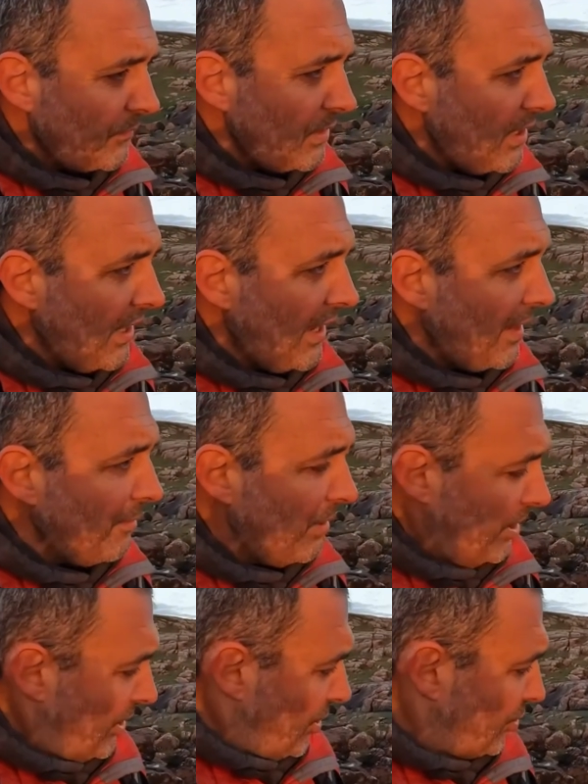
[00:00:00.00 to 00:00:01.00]
So
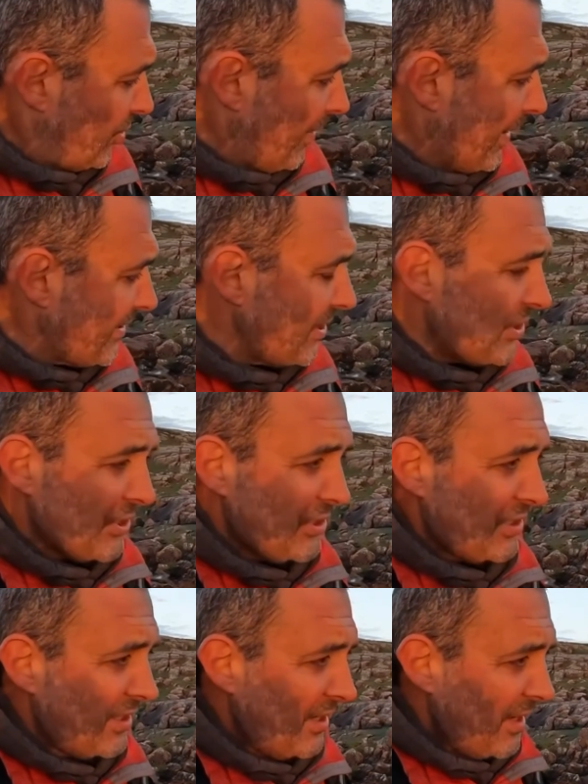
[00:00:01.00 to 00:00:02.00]
I'm actually
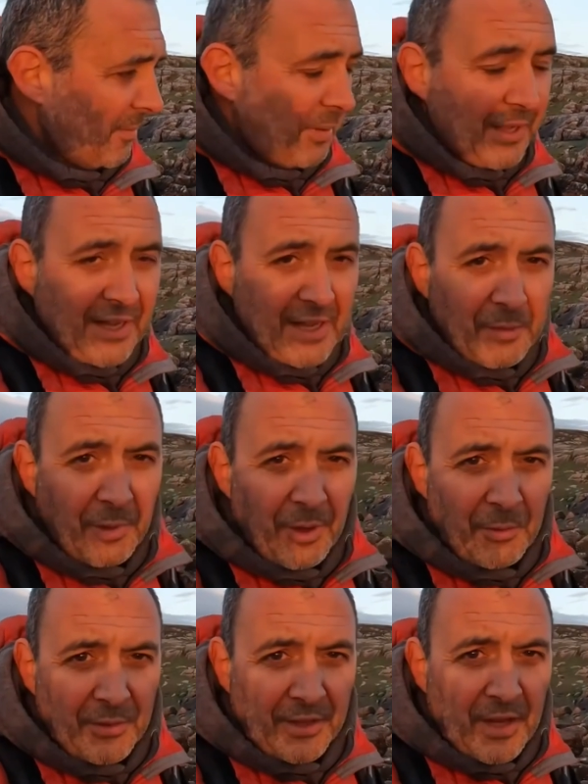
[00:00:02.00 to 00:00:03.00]
just playing about
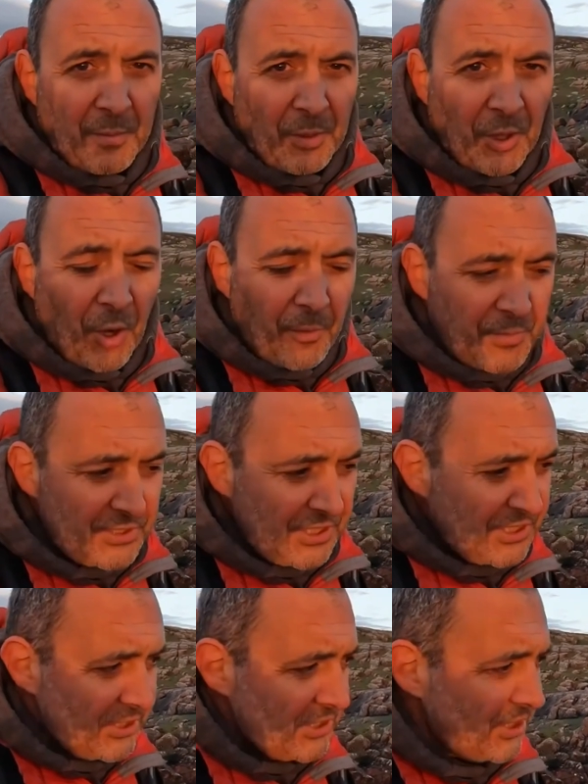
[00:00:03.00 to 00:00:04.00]
with a couple of
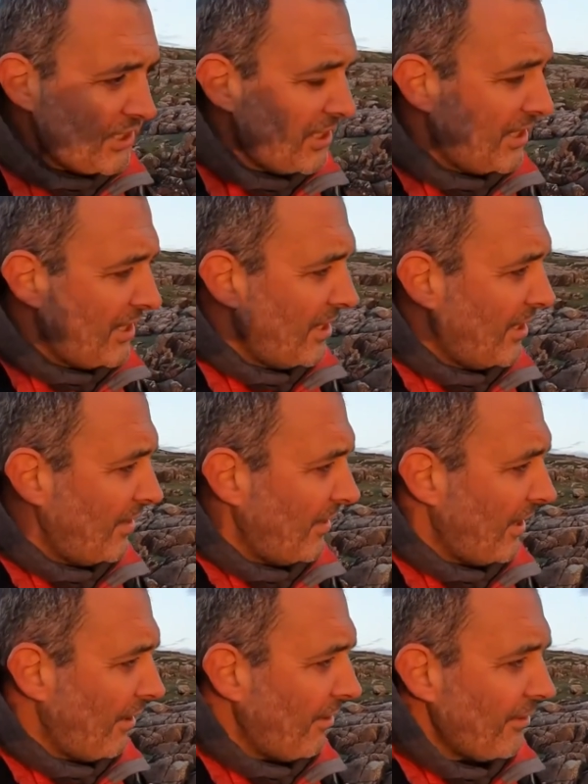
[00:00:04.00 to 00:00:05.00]
compositions that
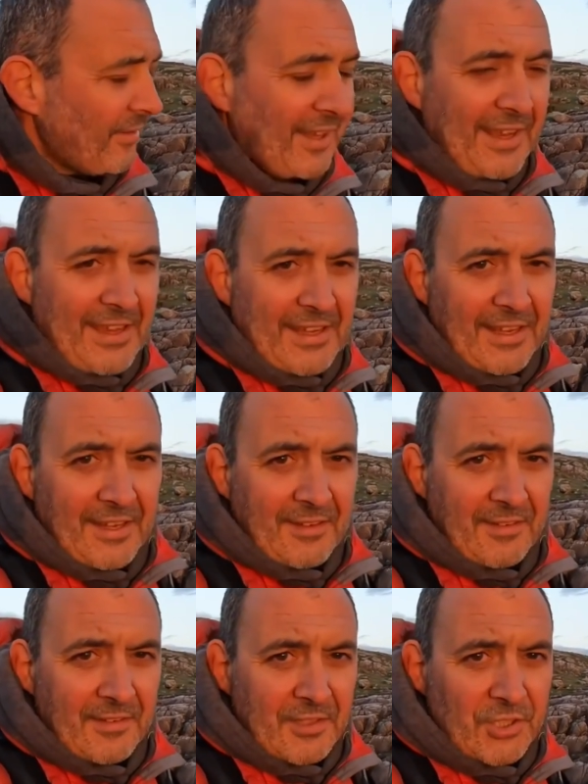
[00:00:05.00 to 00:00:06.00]
are taking in
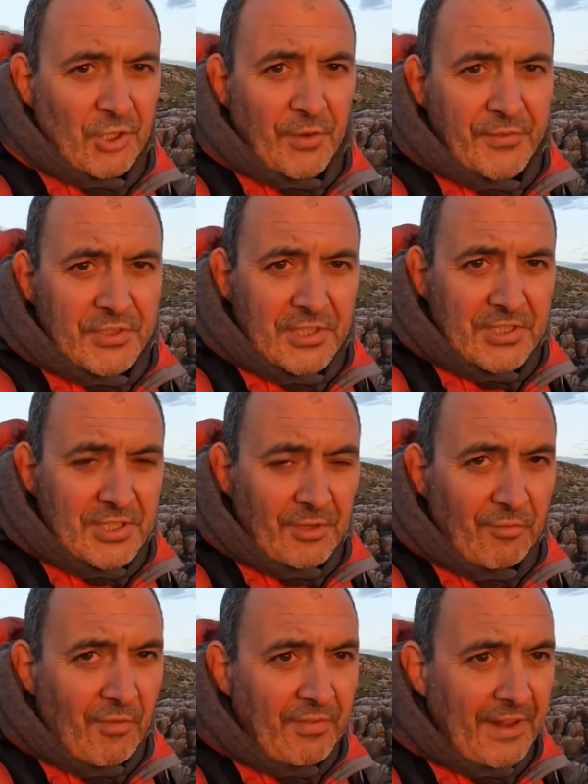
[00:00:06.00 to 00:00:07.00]
the surfaces that are
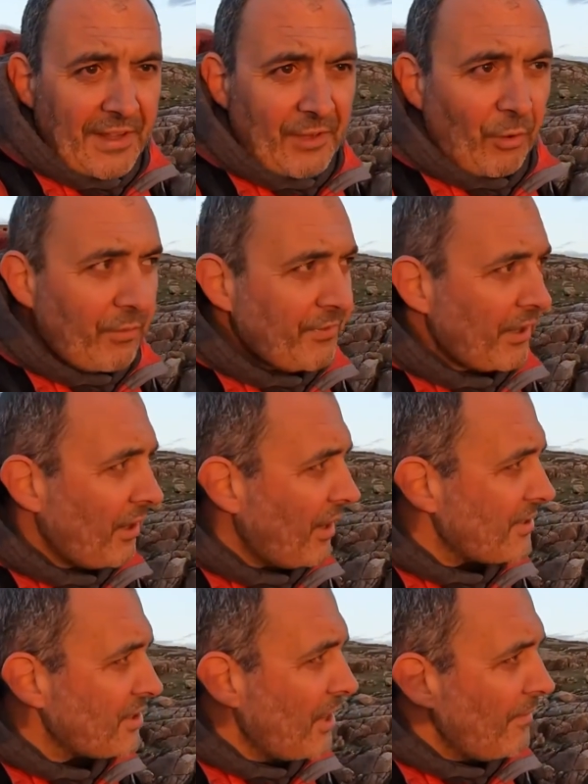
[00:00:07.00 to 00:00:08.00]
reflecting off the
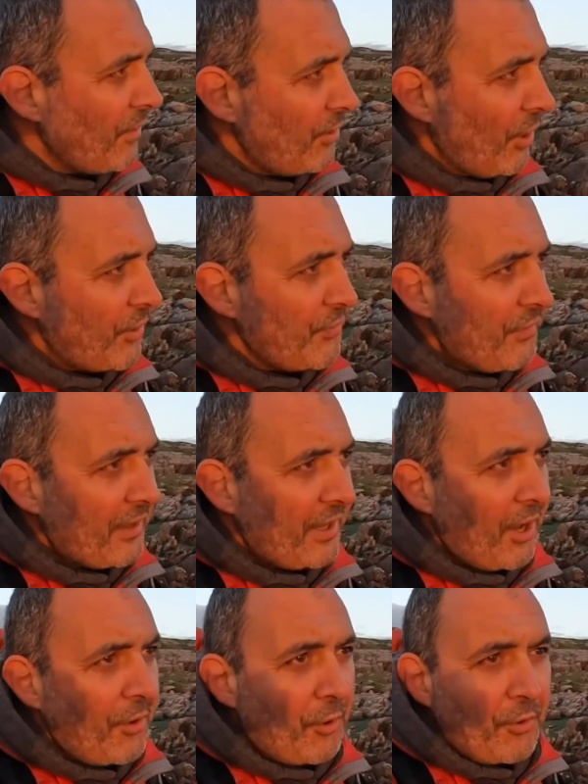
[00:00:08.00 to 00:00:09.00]
clouds. Nothing really
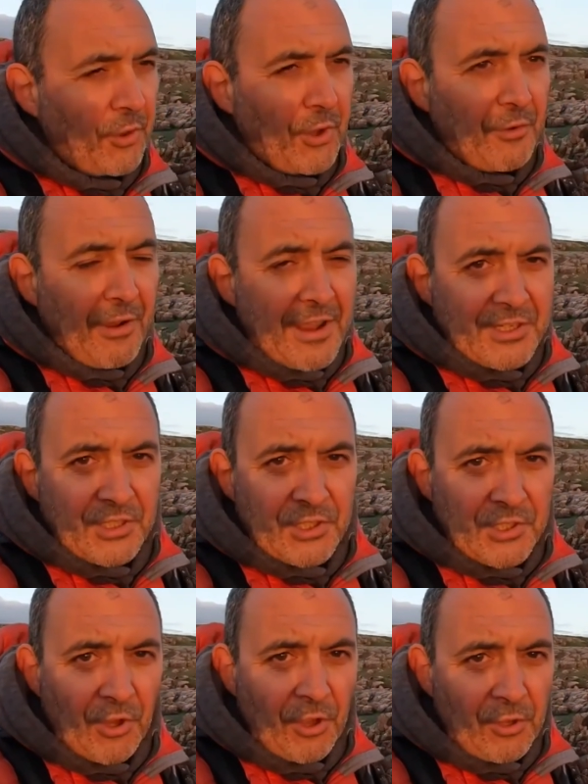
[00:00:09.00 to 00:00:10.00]
out on the horizon, and
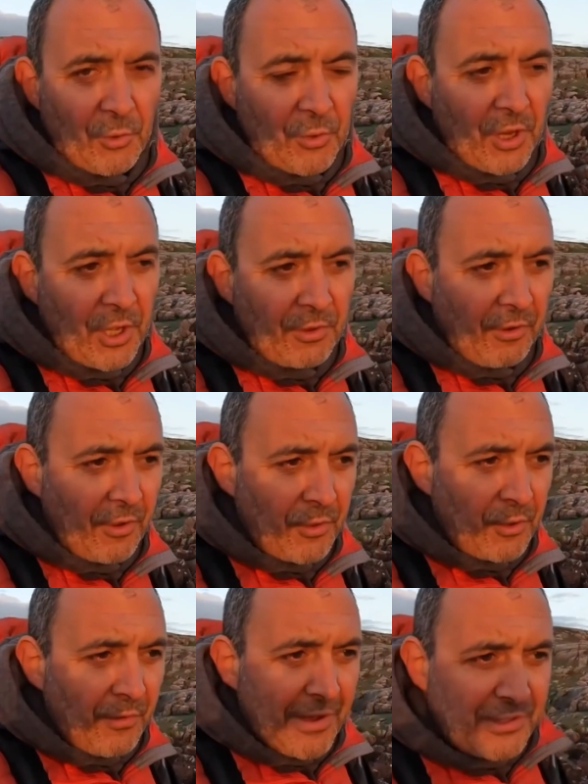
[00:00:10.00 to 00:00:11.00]
certainly no colour out on the
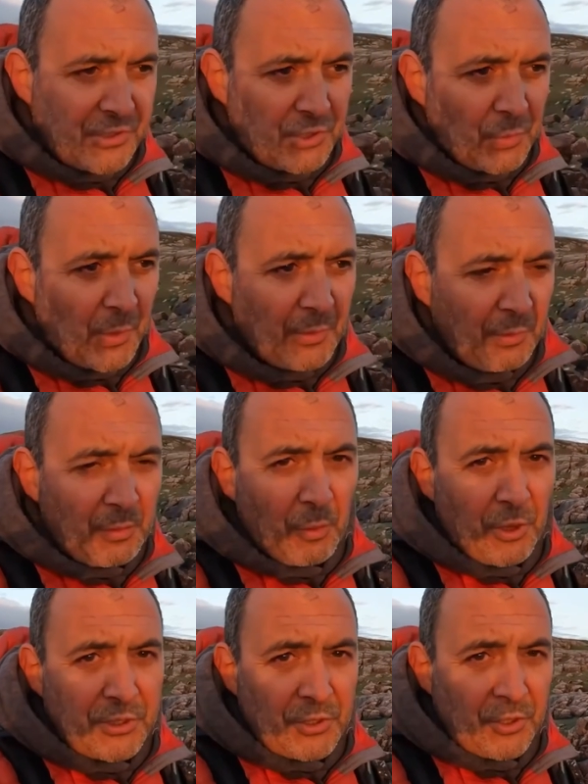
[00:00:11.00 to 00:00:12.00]
horizon, so whether it
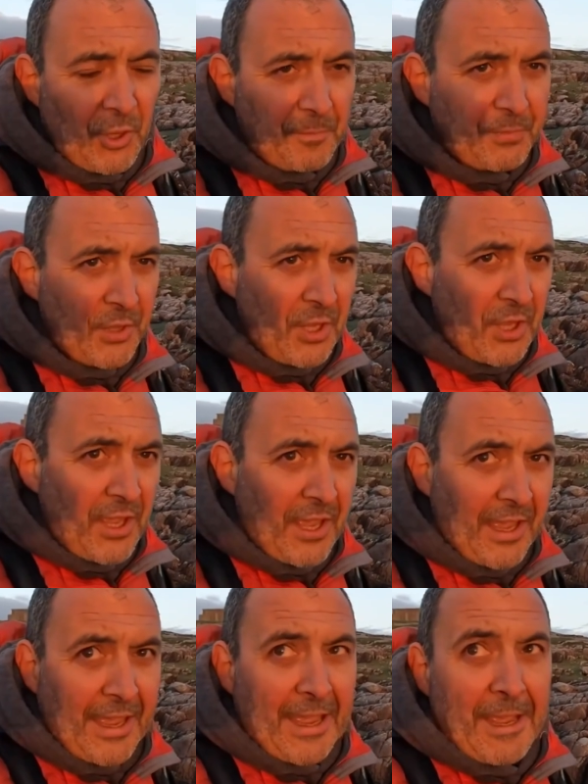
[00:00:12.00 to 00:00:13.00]
works or not.
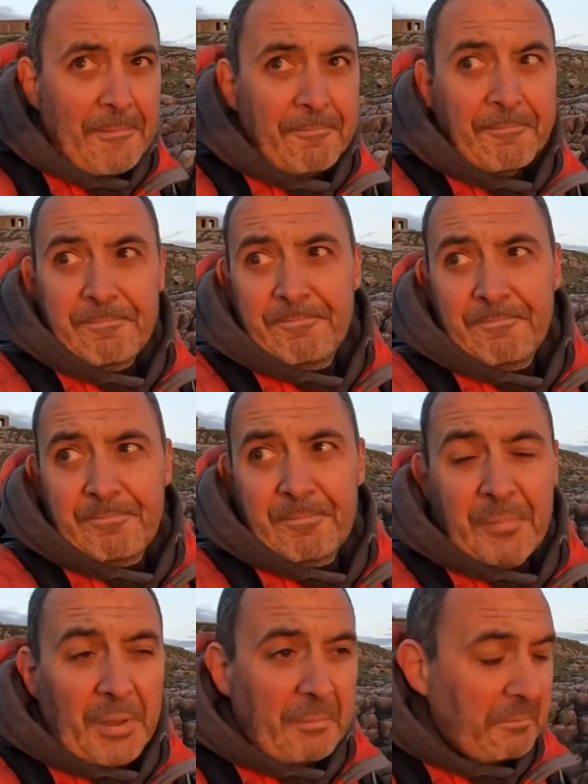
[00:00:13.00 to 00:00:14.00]
But